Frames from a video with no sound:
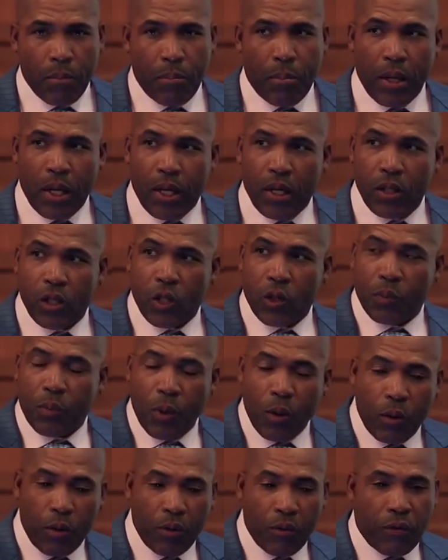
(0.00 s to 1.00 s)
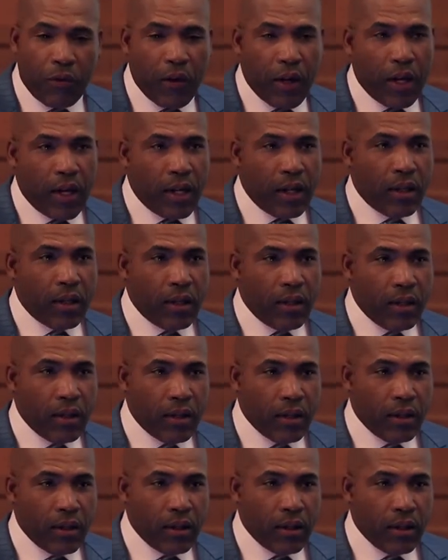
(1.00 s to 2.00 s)
being spoon-fed
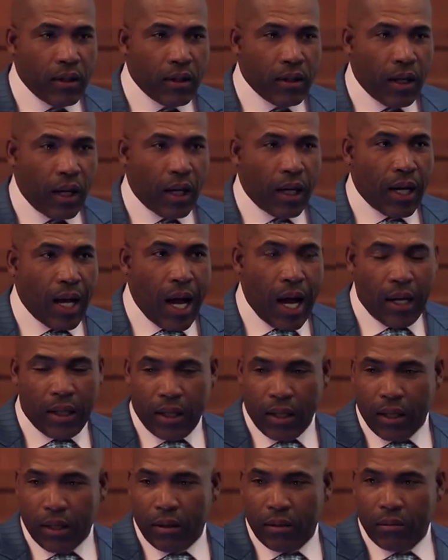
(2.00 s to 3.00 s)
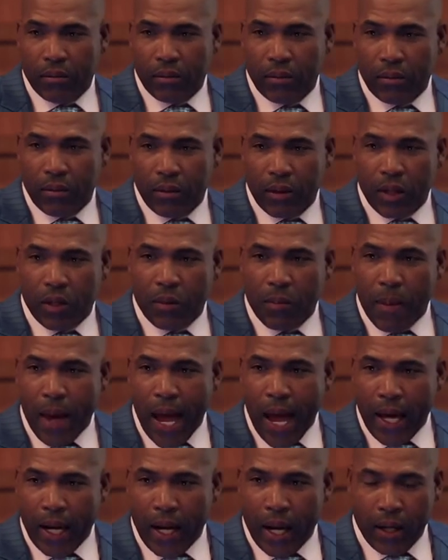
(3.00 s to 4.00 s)
a God that, that's
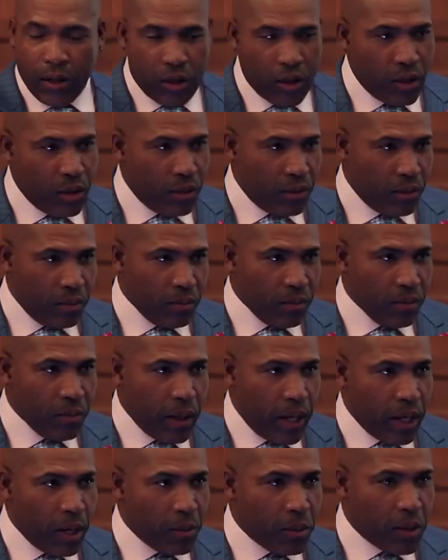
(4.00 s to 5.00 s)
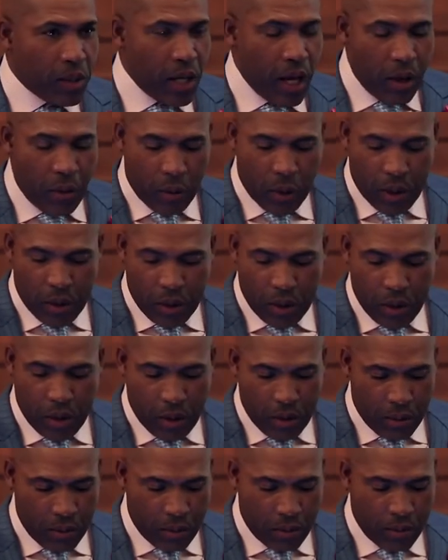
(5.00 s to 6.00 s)
mad at you and upset with
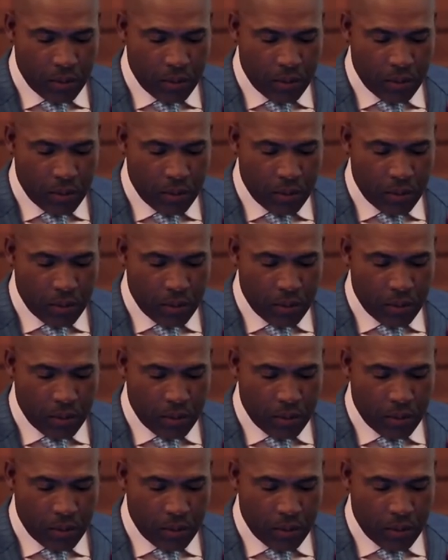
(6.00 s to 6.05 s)
you.